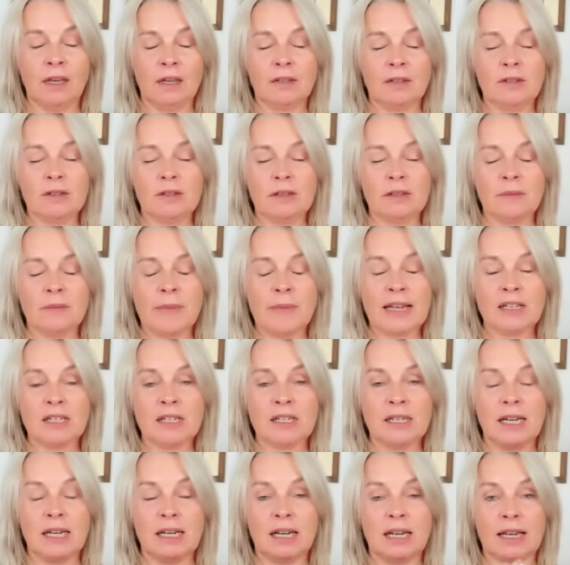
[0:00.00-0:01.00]
And just
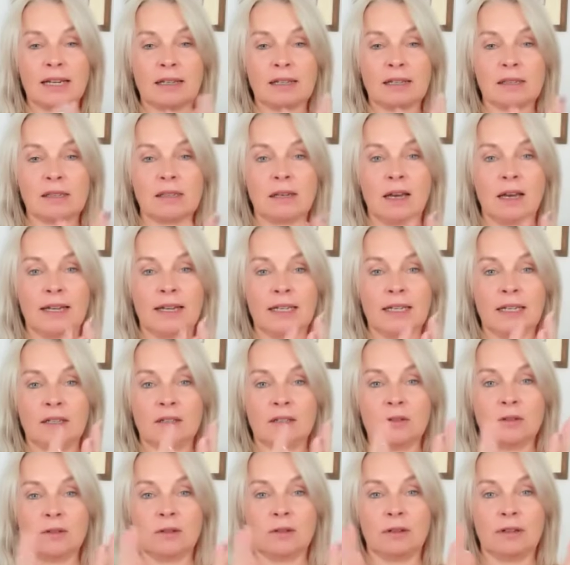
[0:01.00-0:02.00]
imagine it like a
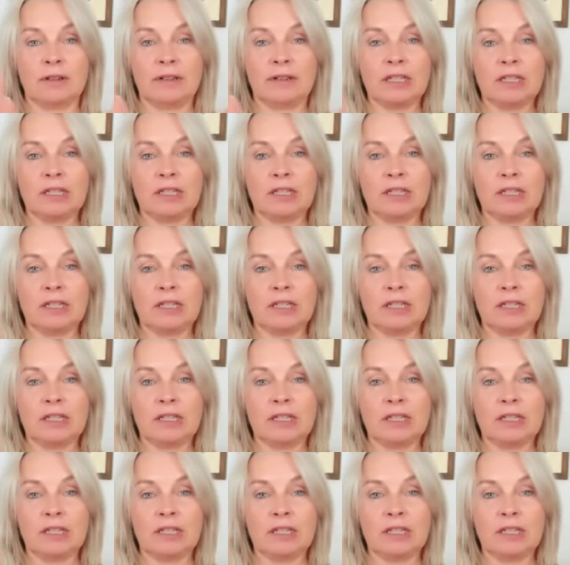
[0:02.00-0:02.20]
sliding door.